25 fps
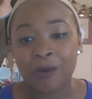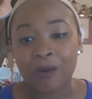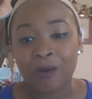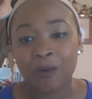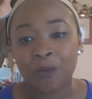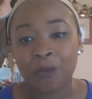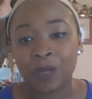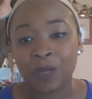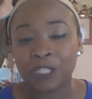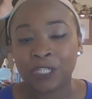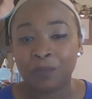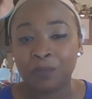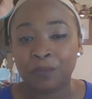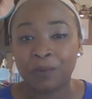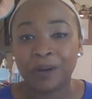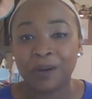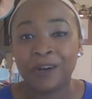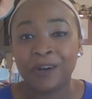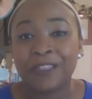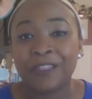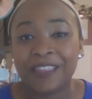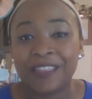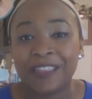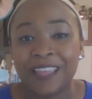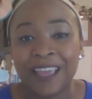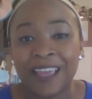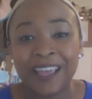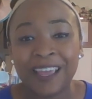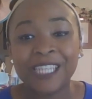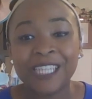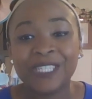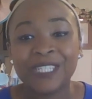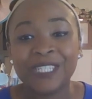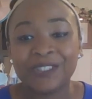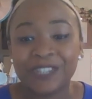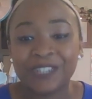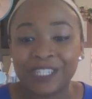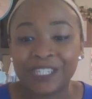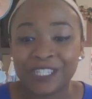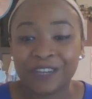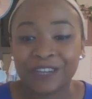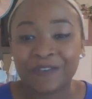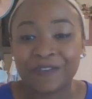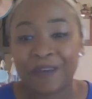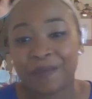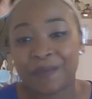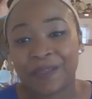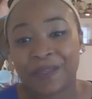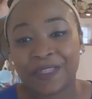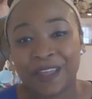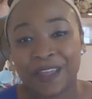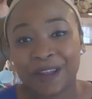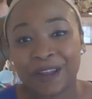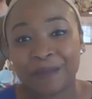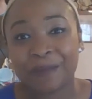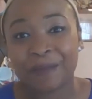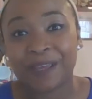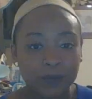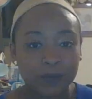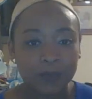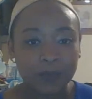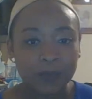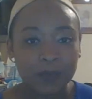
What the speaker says: which birthed strategic family therapy.